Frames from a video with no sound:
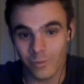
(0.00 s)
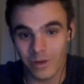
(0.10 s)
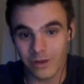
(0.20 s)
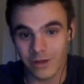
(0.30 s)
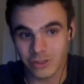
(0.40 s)

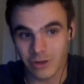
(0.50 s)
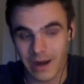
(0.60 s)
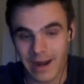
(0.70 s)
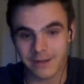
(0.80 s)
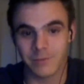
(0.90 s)
will
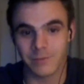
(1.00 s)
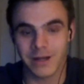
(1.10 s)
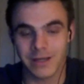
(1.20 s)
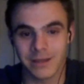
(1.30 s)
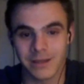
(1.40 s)
attract
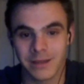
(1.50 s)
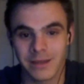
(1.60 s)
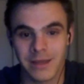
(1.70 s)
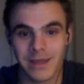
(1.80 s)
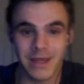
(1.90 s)
money,
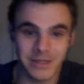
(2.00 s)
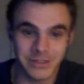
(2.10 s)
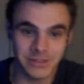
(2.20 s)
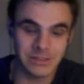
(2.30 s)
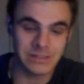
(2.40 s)
and it just